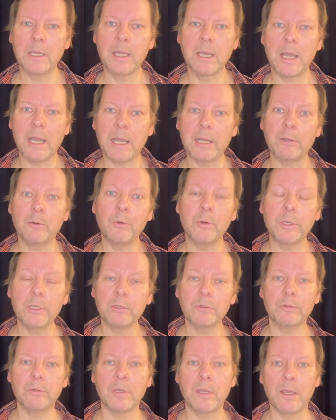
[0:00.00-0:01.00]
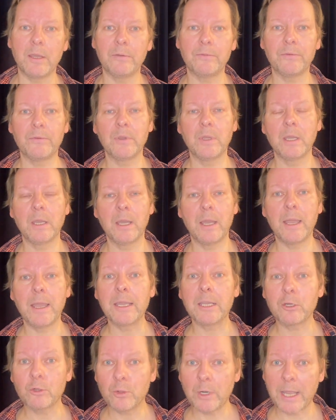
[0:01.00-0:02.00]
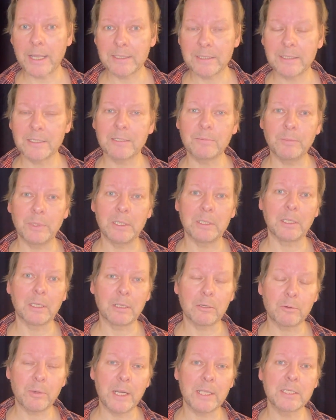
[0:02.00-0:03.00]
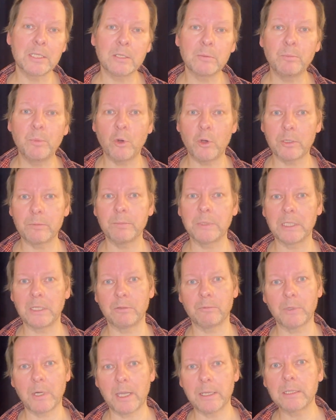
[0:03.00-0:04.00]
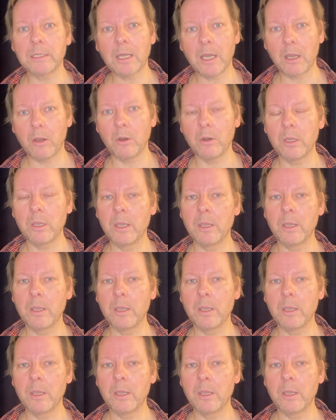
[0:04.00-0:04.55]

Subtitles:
are going to have a crisis board meeting right now,